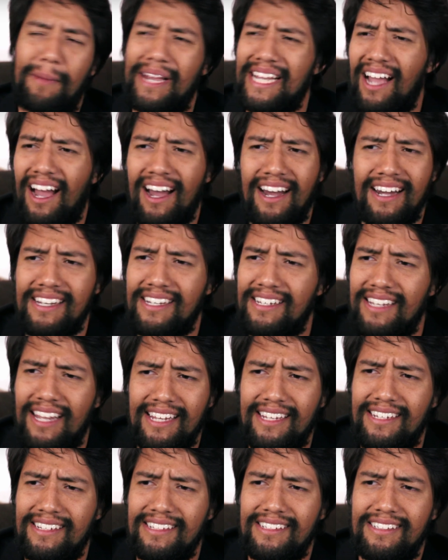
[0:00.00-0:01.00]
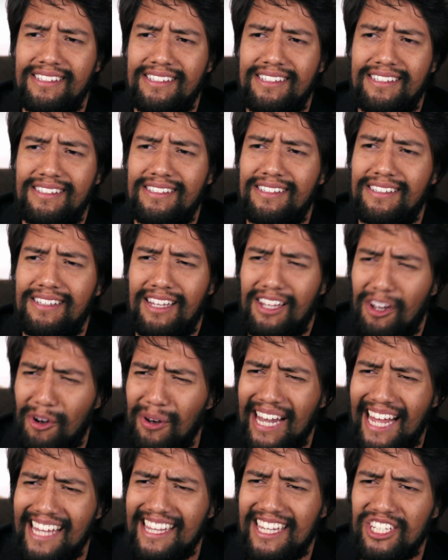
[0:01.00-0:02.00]
oh my God, like I really
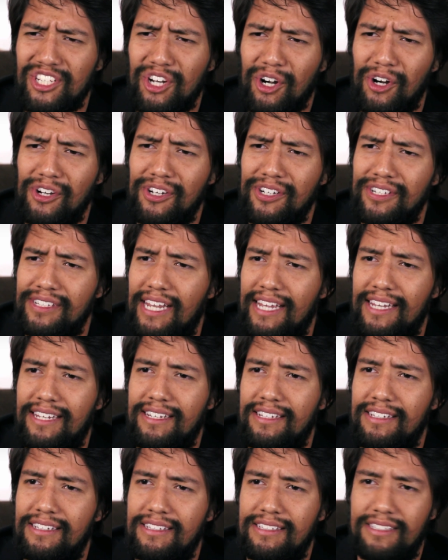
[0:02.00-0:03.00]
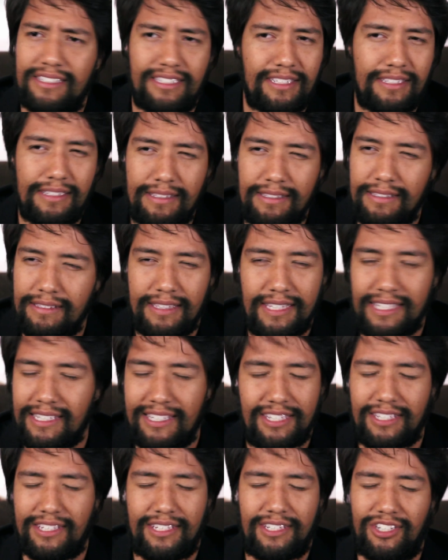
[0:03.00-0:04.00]
like this girl. Like
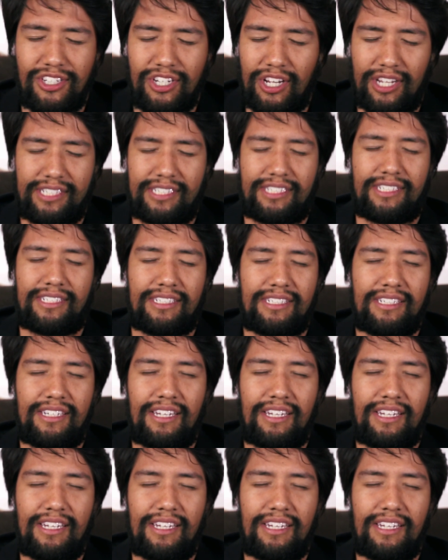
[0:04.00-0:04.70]
this isn't just